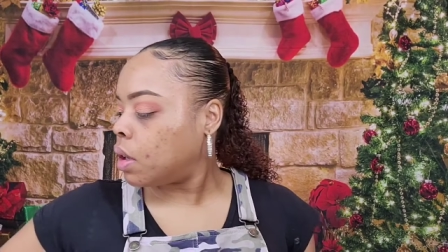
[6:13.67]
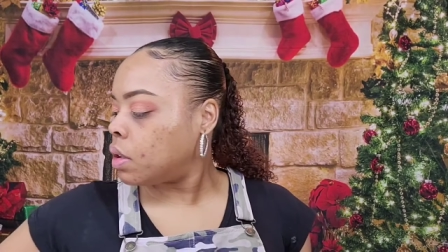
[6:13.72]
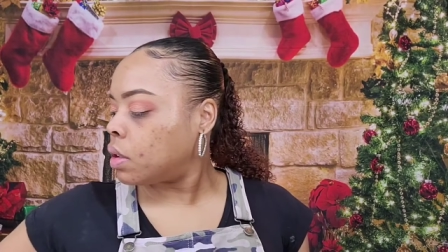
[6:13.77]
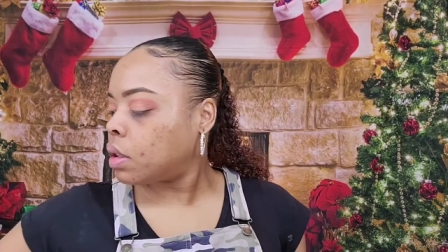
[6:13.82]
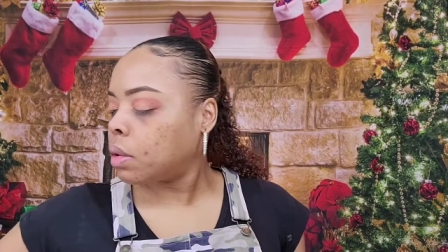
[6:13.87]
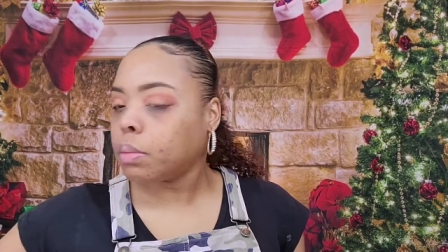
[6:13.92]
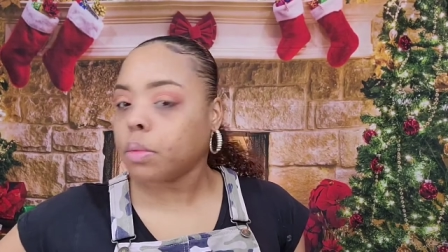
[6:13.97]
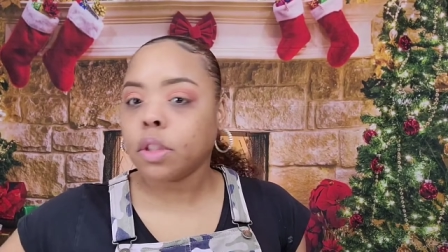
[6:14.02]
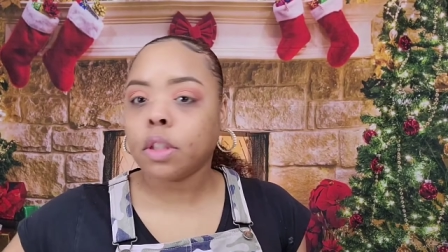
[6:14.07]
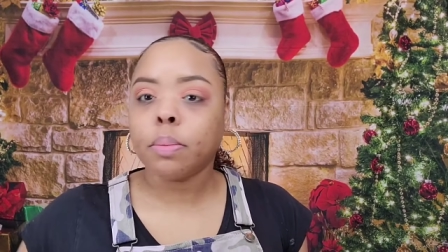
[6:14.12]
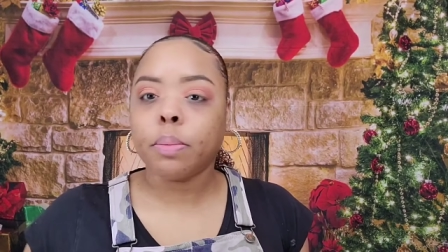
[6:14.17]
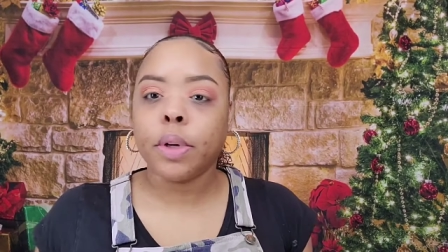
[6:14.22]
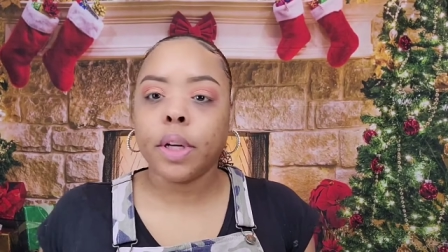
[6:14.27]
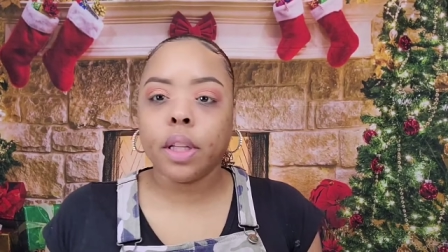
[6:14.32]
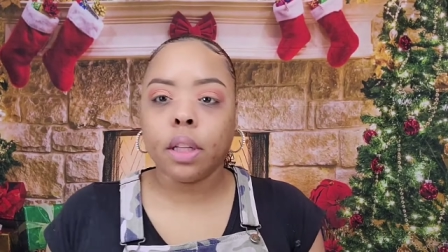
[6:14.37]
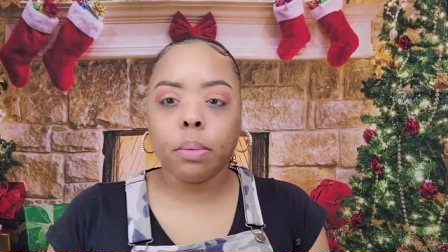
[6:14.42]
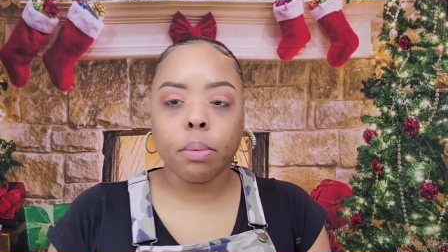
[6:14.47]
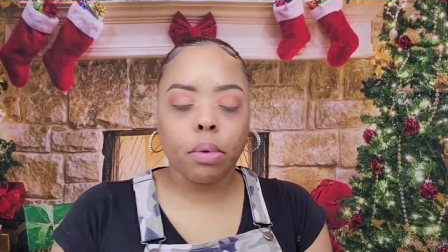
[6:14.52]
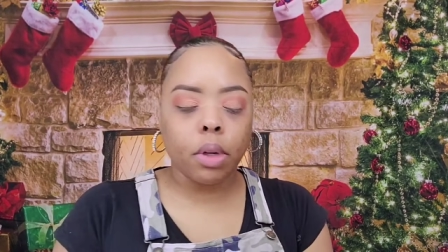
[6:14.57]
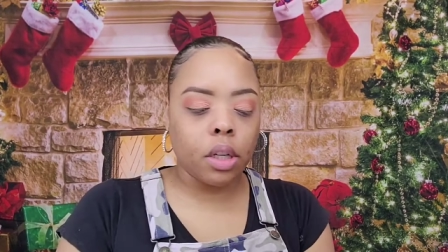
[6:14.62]
So I'm gonna spray
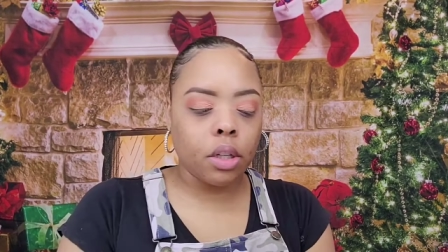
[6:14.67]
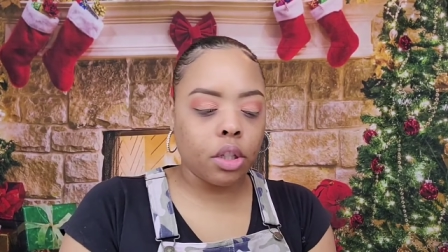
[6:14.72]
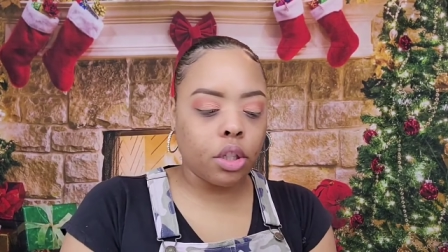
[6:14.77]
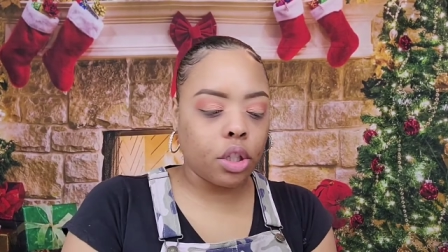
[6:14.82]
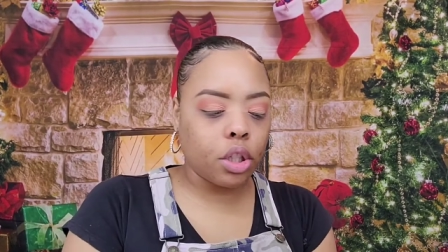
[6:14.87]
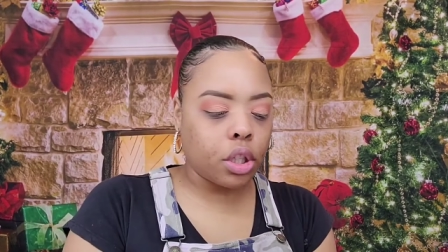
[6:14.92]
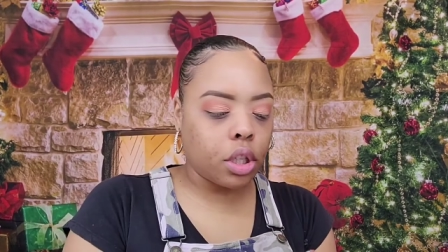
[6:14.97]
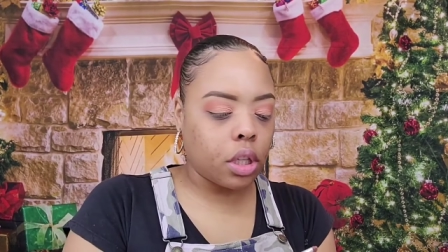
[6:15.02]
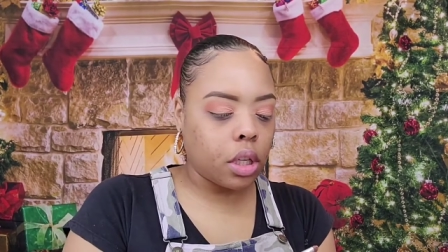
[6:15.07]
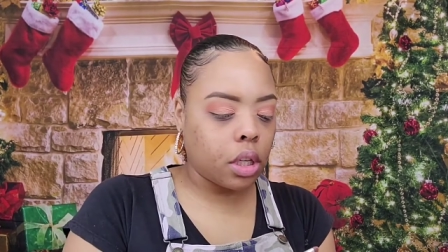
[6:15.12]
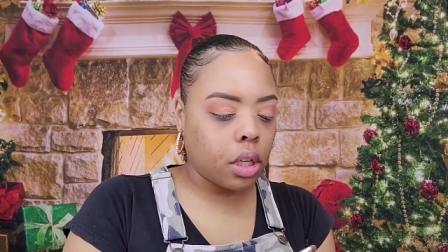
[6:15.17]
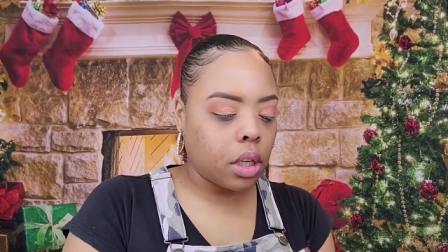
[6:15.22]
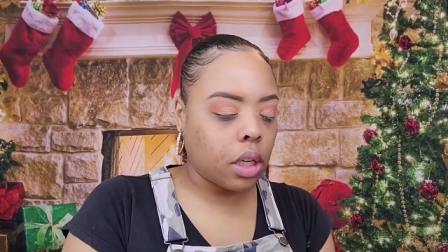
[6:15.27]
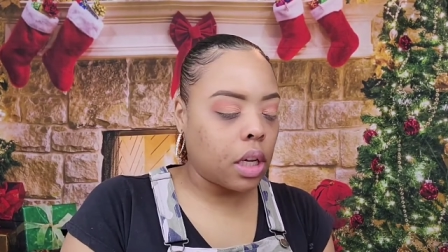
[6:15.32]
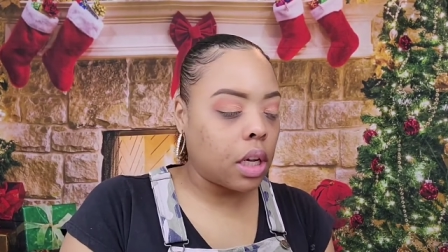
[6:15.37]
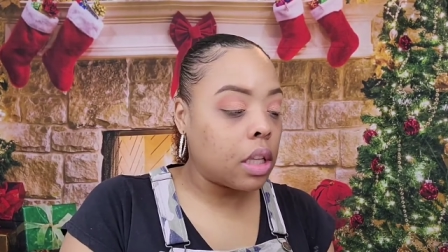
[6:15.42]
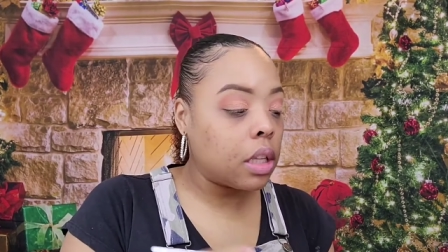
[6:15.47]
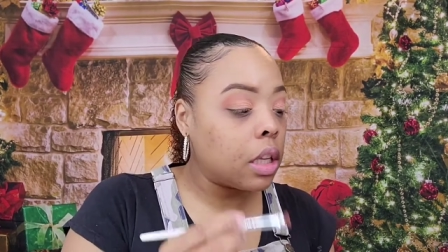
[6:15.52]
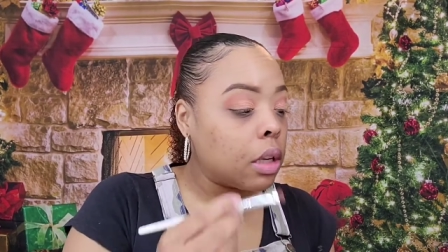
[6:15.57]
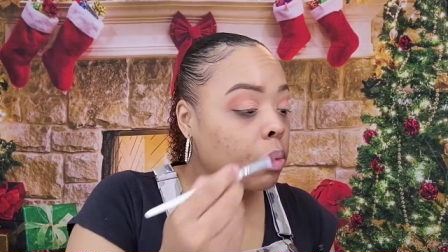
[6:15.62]
the brush
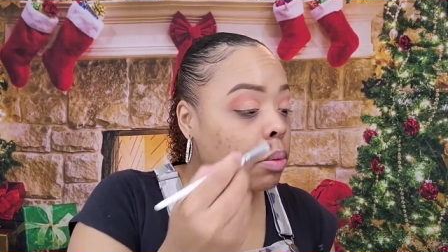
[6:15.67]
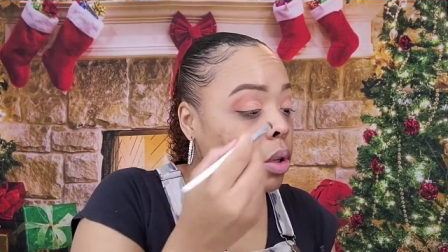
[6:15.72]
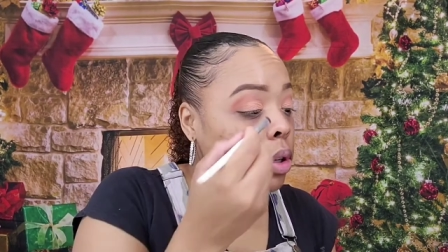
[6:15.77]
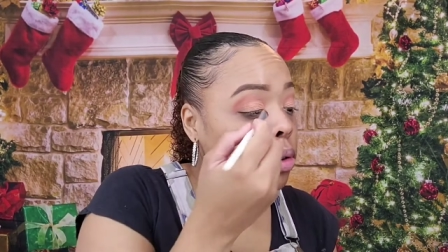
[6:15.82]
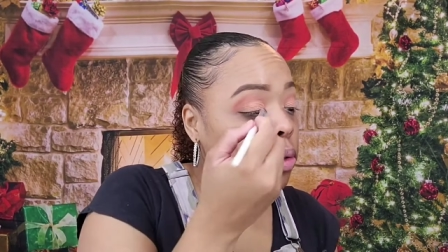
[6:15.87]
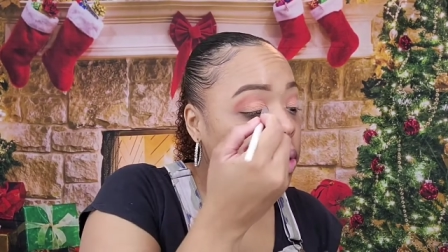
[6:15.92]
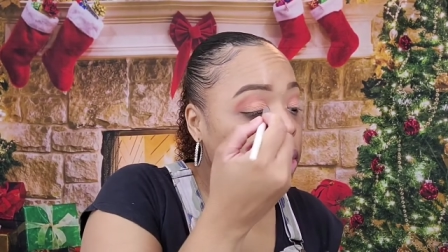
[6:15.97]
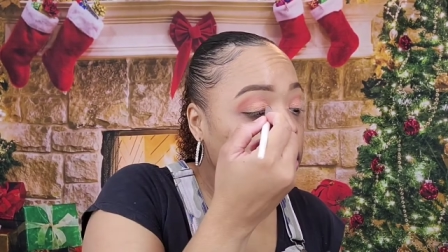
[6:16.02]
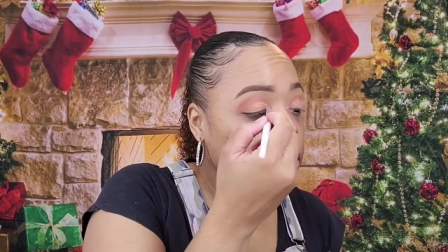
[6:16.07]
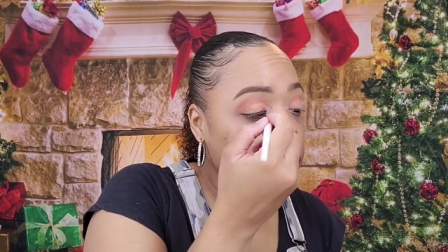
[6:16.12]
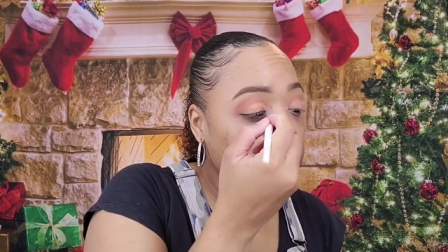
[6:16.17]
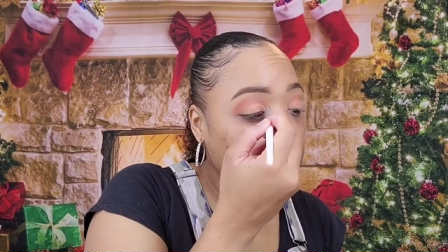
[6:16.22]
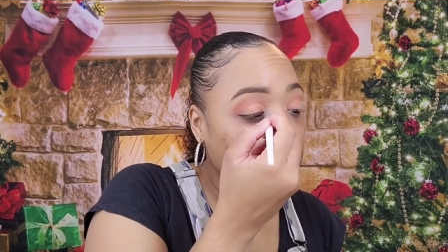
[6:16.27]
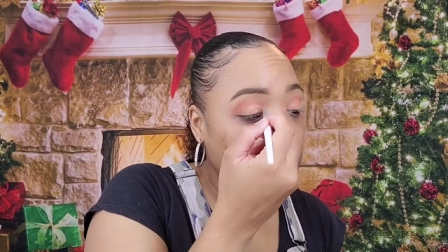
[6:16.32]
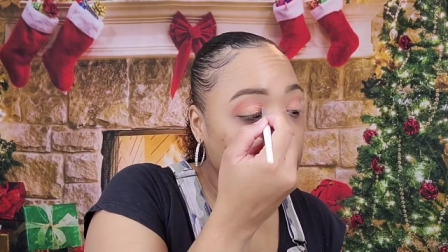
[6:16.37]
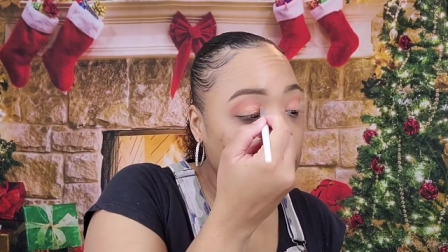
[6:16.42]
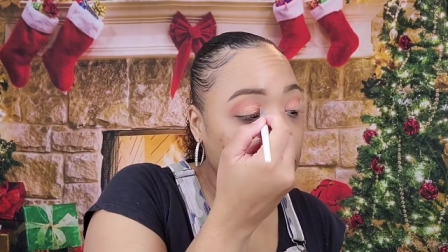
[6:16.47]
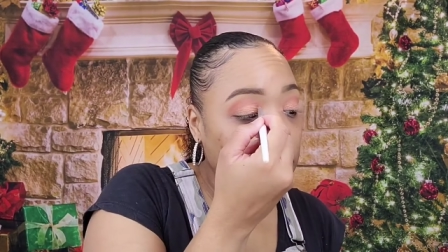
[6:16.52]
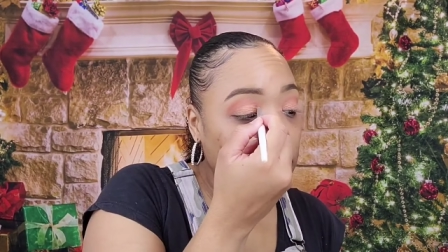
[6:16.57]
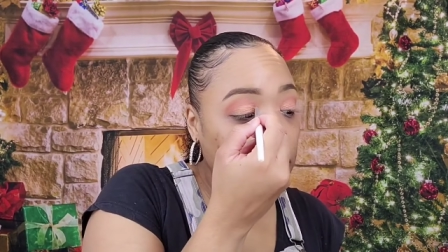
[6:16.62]
and then we're going
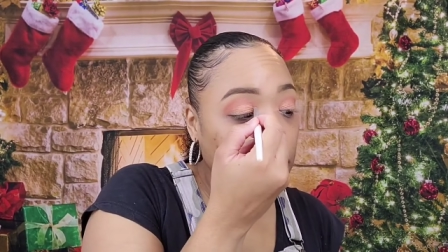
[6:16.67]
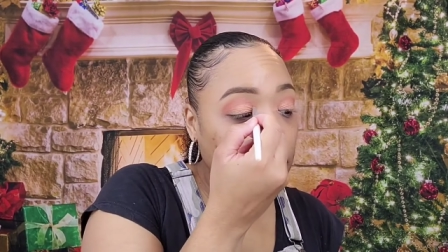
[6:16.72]
to